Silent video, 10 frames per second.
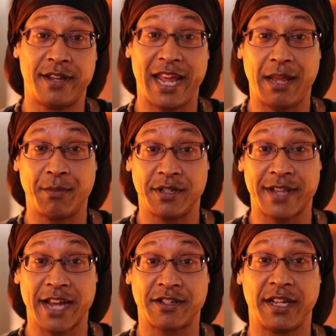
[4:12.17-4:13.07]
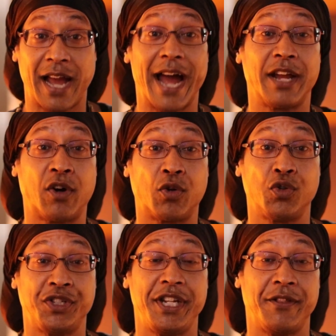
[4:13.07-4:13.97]
name is actually Gai
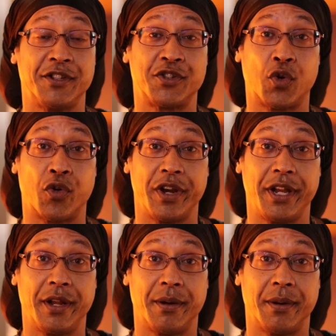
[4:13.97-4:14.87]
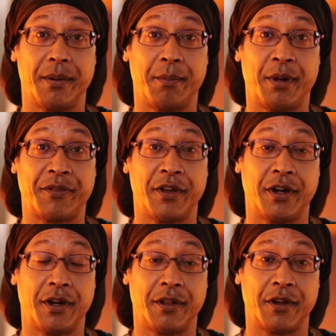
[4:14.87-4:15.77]
Kokujin, the story, but
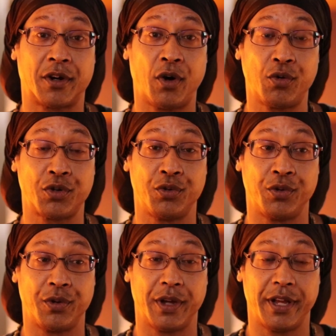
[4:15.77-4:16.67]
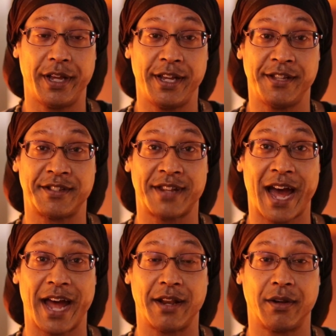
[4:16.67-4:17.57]
the koku is
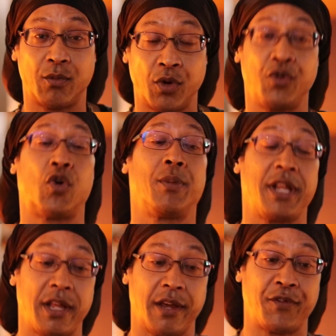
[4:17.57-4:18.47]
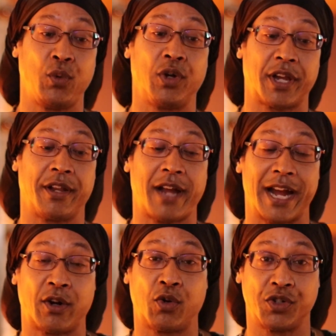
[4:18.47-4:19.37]
not, well, normally if you look at
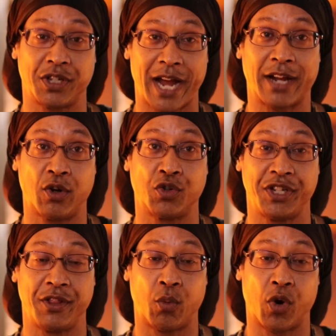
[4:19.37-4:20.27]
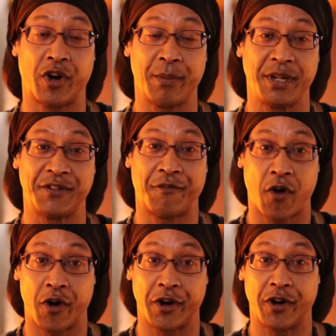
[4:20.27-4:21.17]
Gai Kokujin, the word, it means
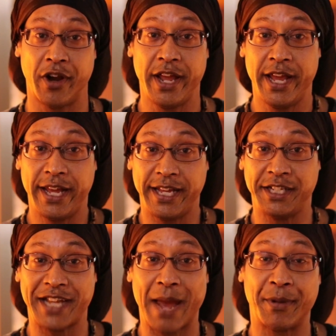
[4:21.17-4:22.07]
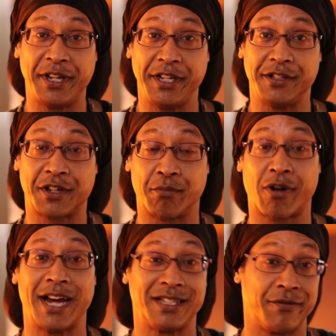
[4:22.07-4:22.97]
foreigner in Japanese,
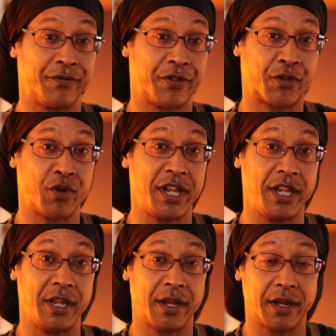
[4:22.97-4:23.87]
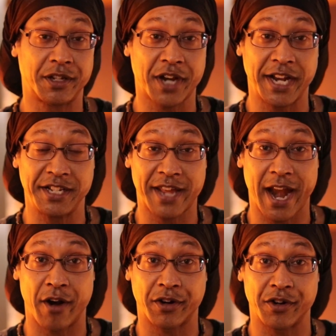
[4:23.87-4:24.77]
comprised of 3 Chinese
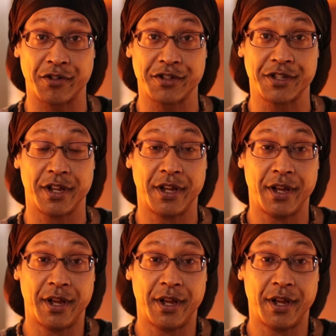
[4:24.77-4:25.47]
characters.